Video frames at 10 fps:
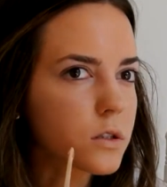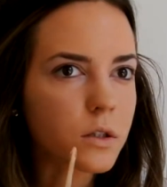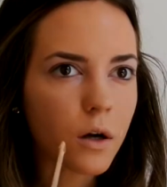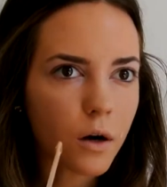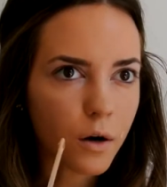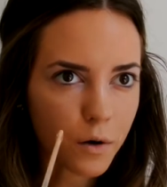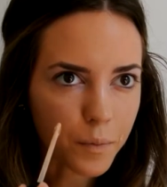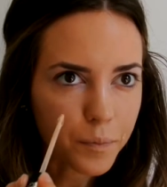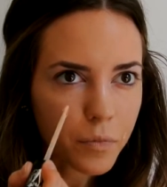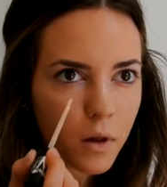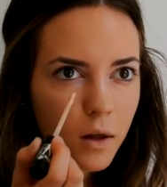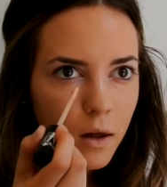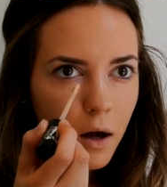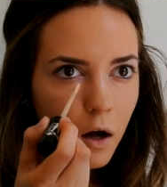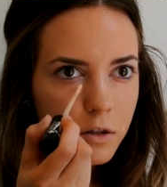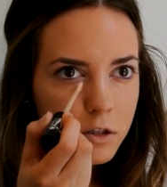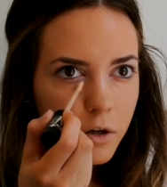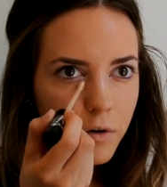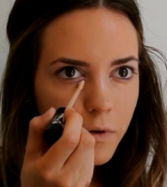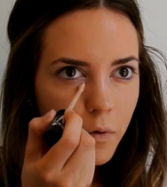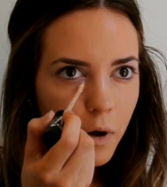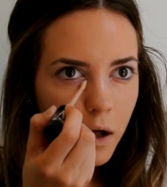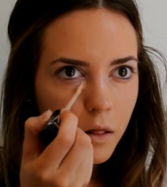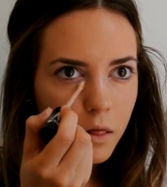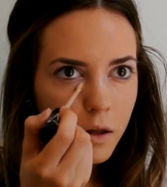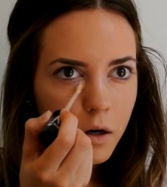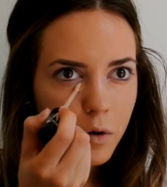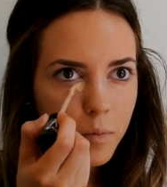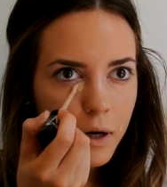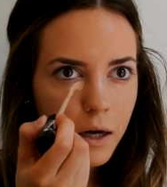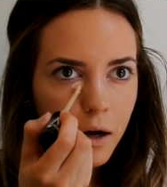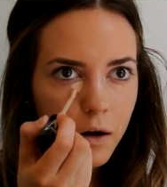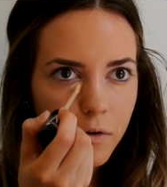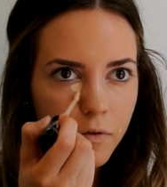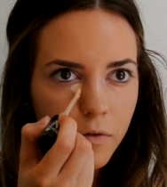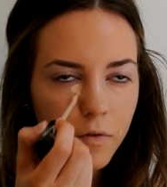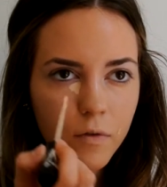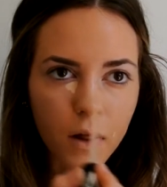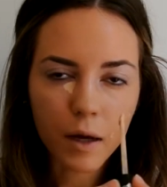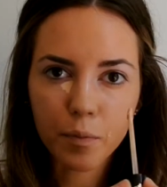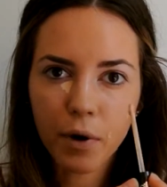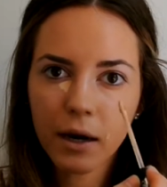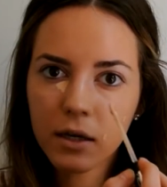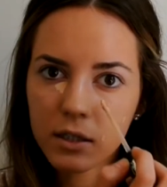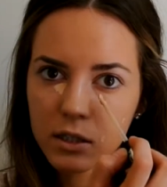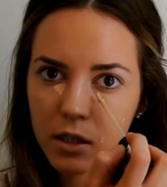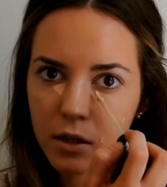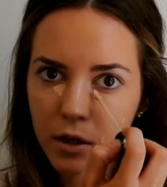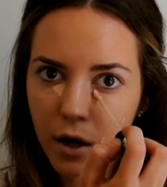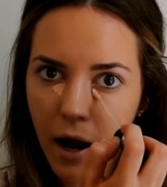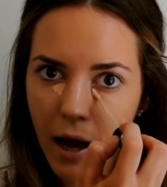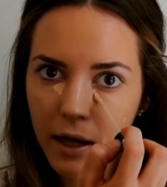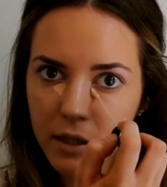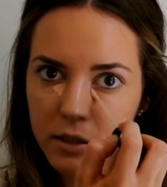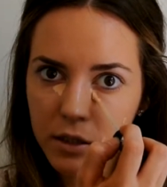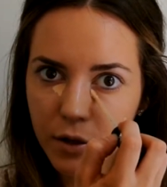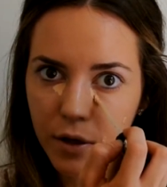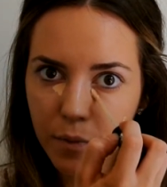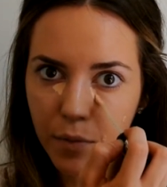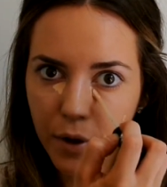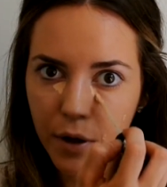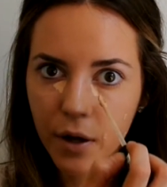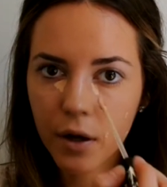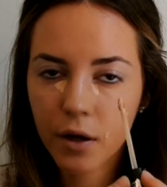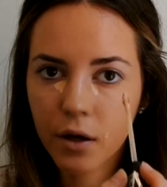So also if you want a little bit of like brightness under your eyes, you can put